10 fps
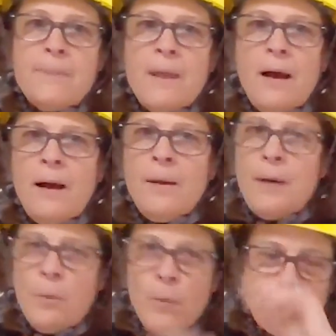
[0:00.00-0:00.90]

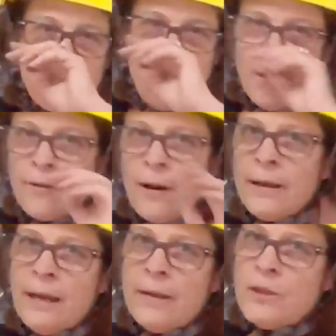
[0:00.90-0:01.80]
I want to clarify again